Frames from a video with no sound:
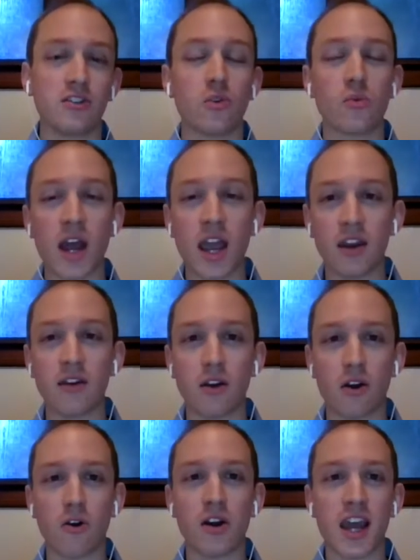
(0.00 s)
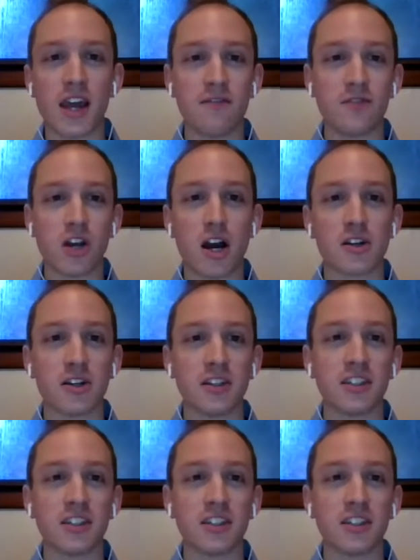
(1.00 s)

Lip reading: So Ryan already kind of talked on